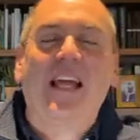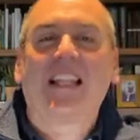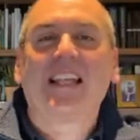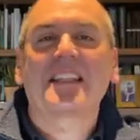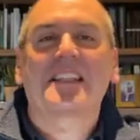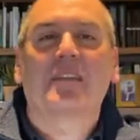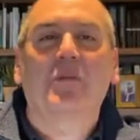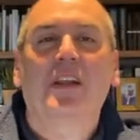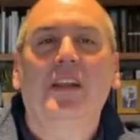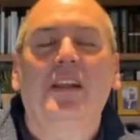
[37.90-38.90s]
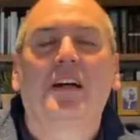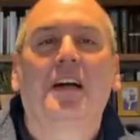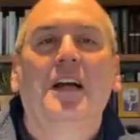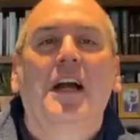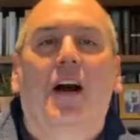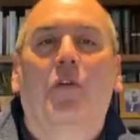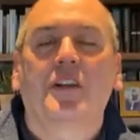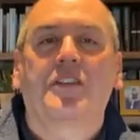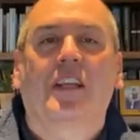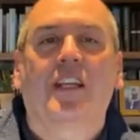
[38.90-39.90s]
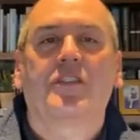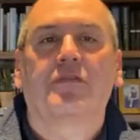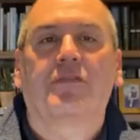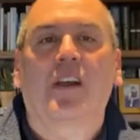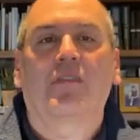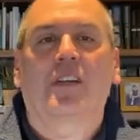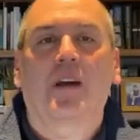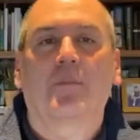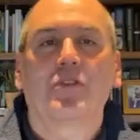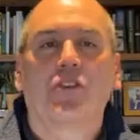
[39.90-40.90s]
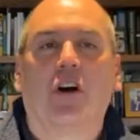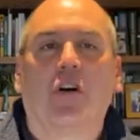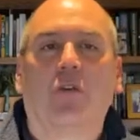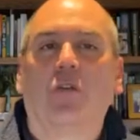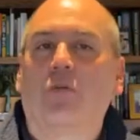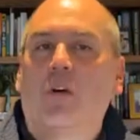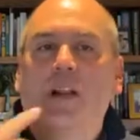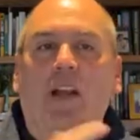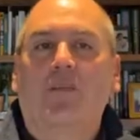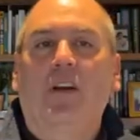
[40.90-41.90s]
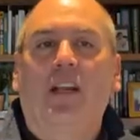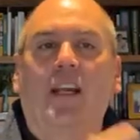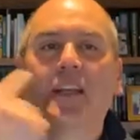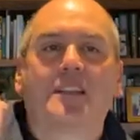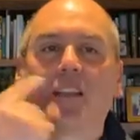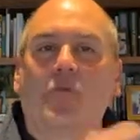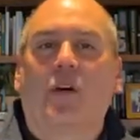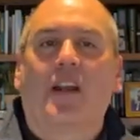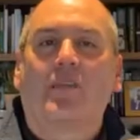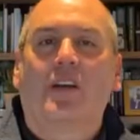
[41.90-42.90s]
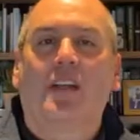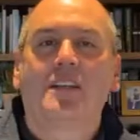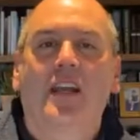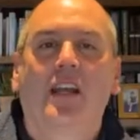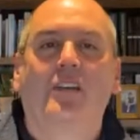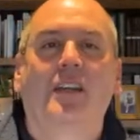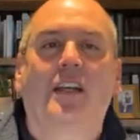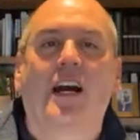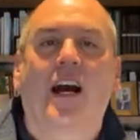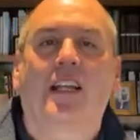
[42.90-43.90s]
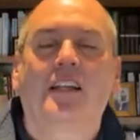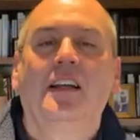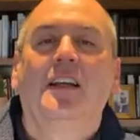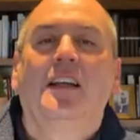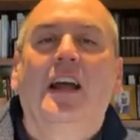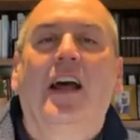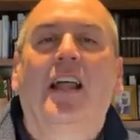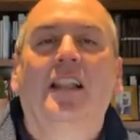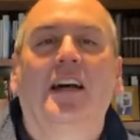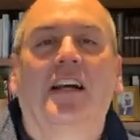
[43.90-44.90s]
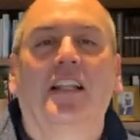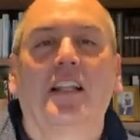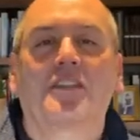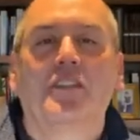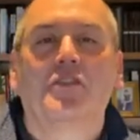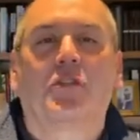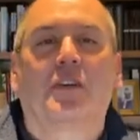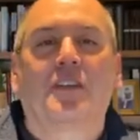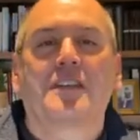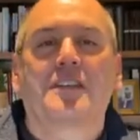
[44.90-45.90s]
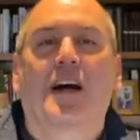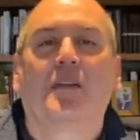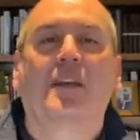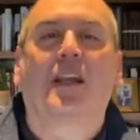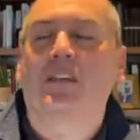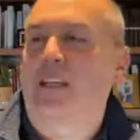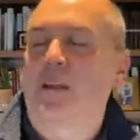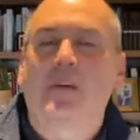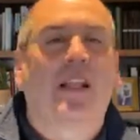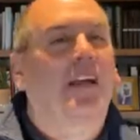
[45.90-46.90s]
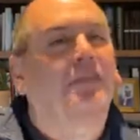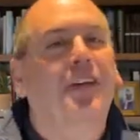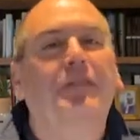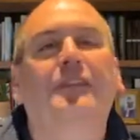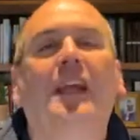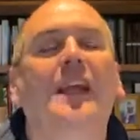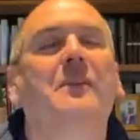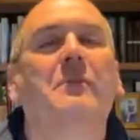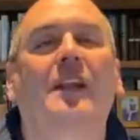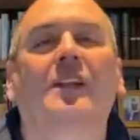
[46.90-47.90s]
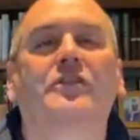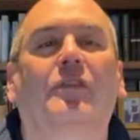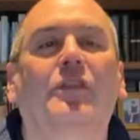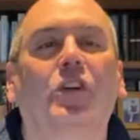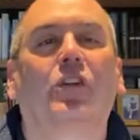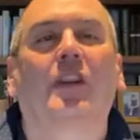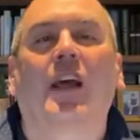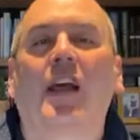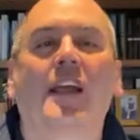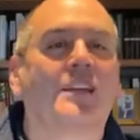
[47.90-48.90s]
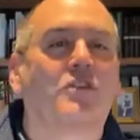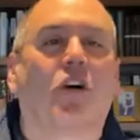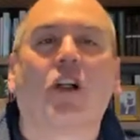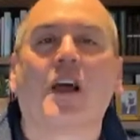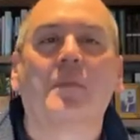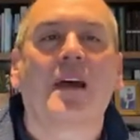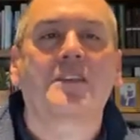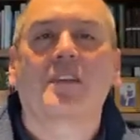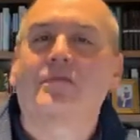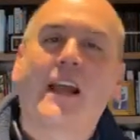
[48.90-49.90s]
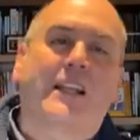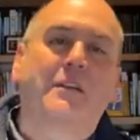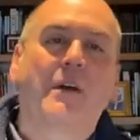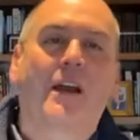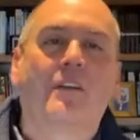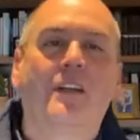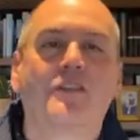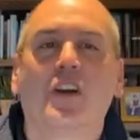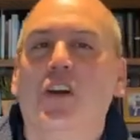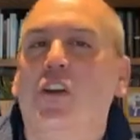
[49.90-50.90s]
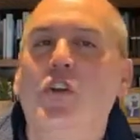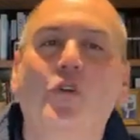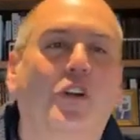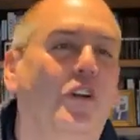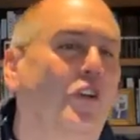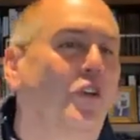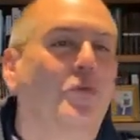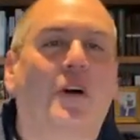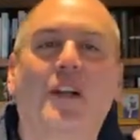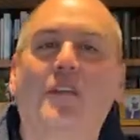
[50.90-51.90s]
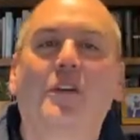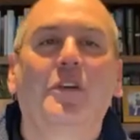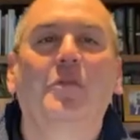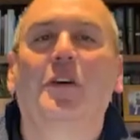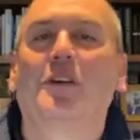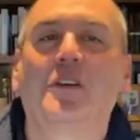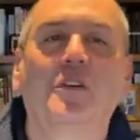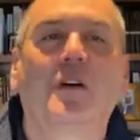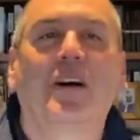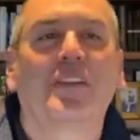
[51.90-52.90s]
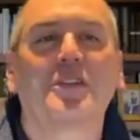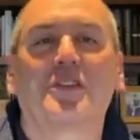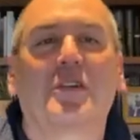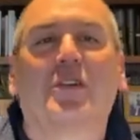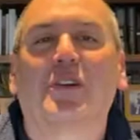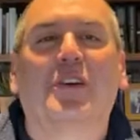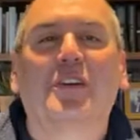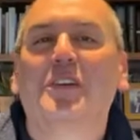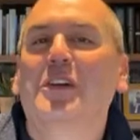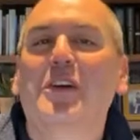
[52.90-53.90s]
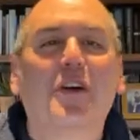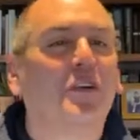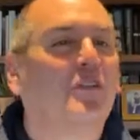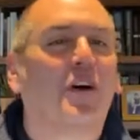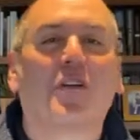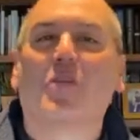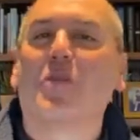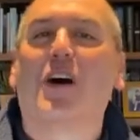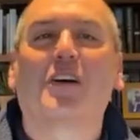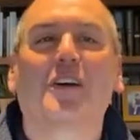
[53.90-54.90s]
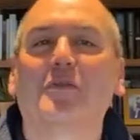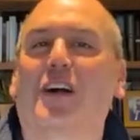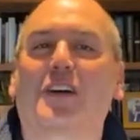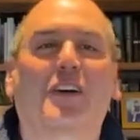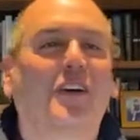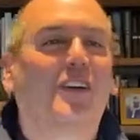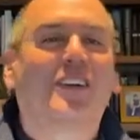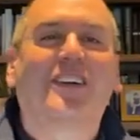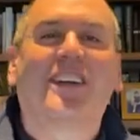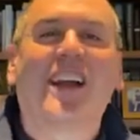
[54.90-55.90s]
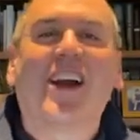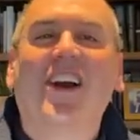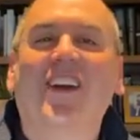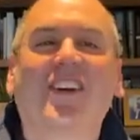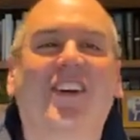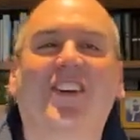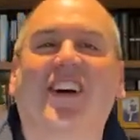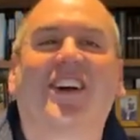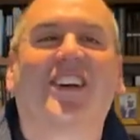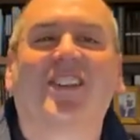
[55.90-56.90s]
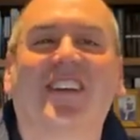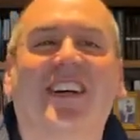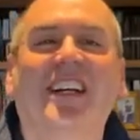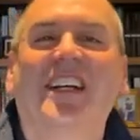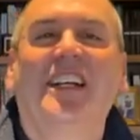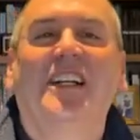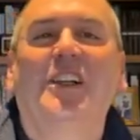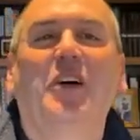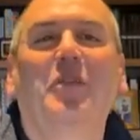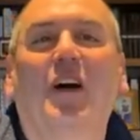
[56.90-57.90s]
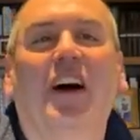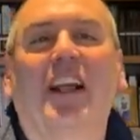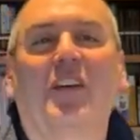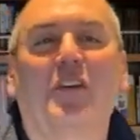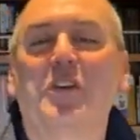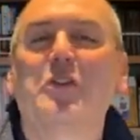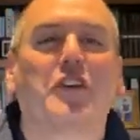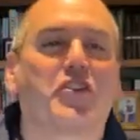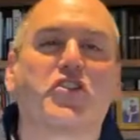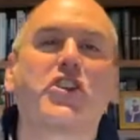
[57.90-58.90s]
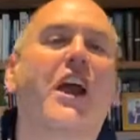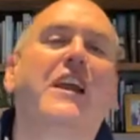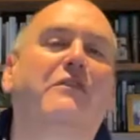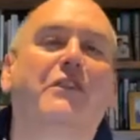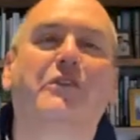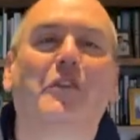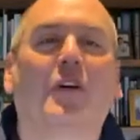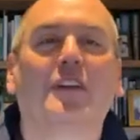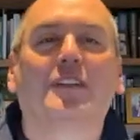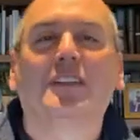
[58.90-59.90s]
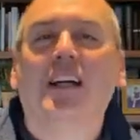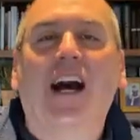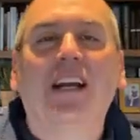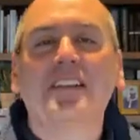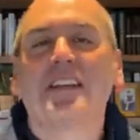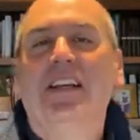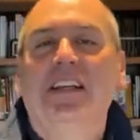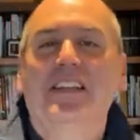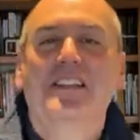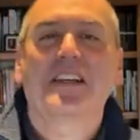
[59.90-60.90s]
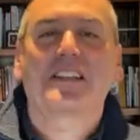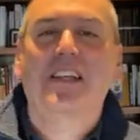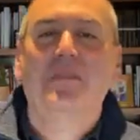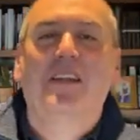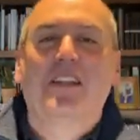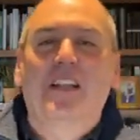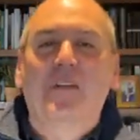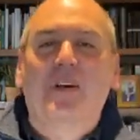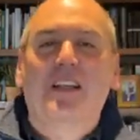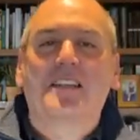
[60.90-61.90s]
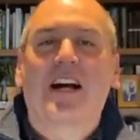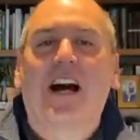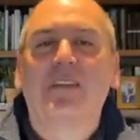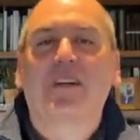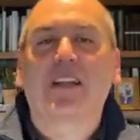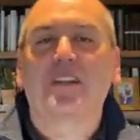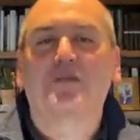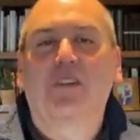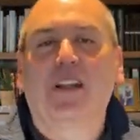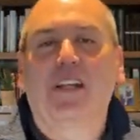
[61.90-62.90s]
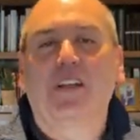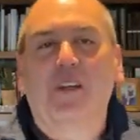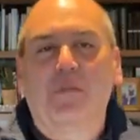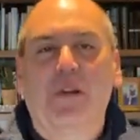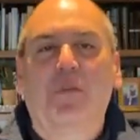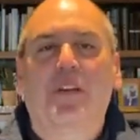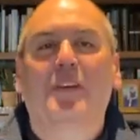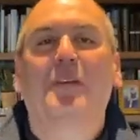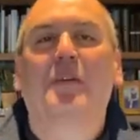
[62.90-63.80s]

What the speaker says: Listen, I want you to get your favorite cup of Joe, whatever it is, in whatever container you got, and let's enjoy this time together. Give me like 15 minutes of your day is all I'm asking. Fact of the matter is, you can do whatever you want to do while this is going on. You are welcome to curl your hair. You're welcome to do whatever. You can shave if you want to, guys. Just give me a little bit of time, but it's really good to be with you.